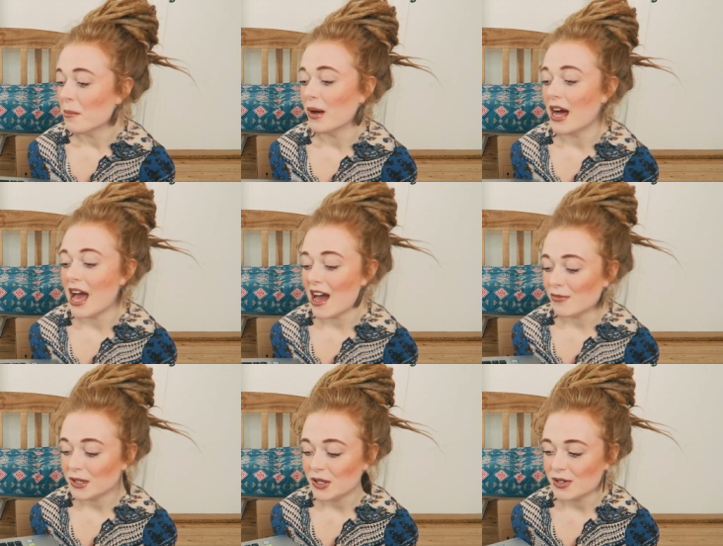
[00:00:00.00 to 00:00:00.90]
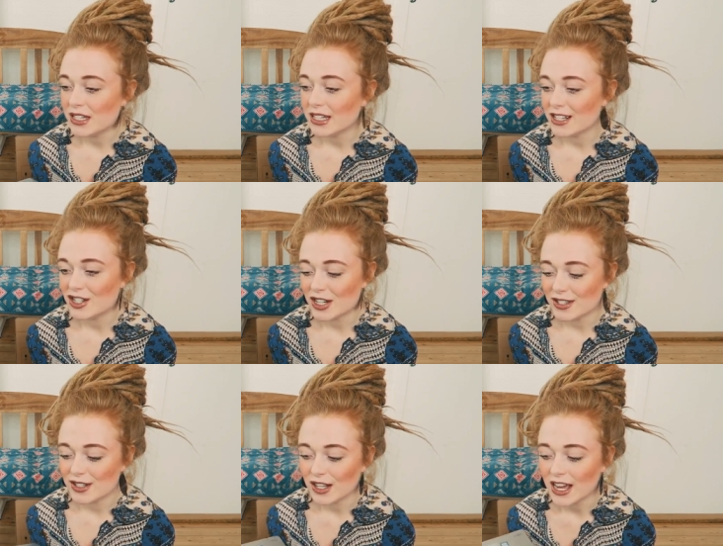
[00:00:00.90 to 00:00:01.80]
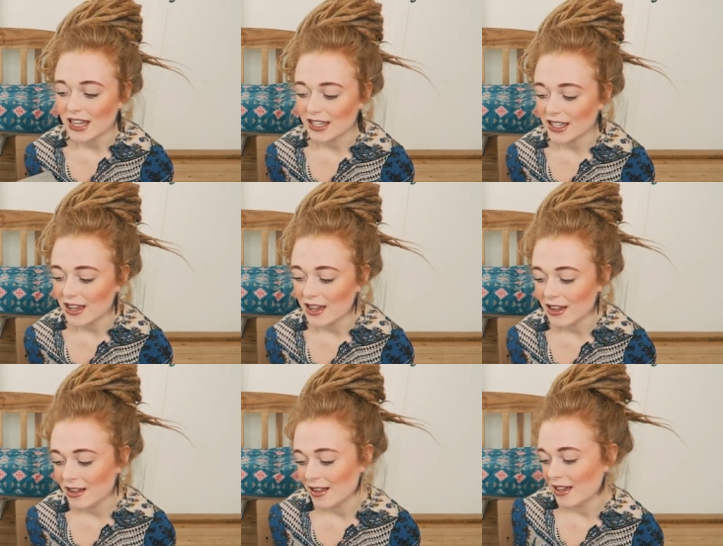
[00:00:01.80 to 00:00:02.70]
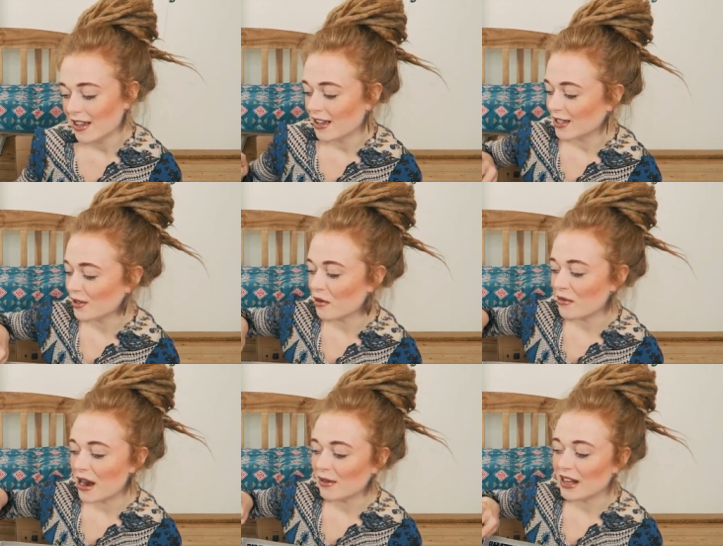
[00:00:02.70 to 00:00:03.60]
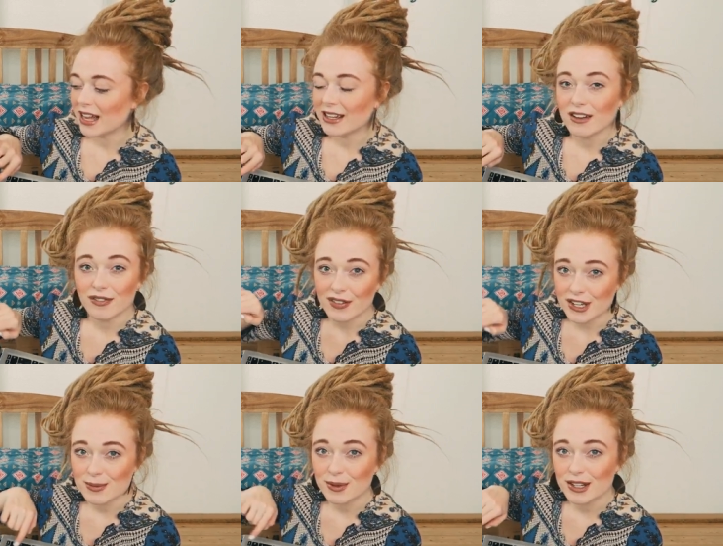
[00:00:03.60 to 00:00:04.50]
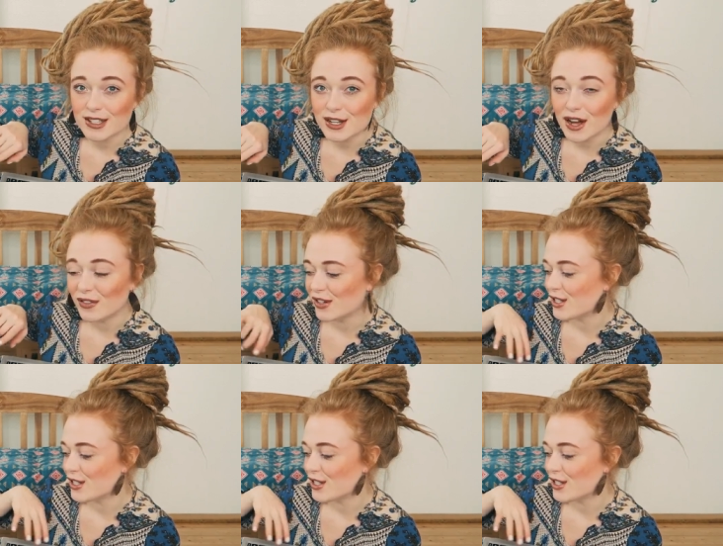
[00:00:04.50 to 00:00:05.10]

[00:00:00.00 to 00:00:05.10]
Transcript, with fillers: But I have been using it just to like go around like on Facebook and stuff.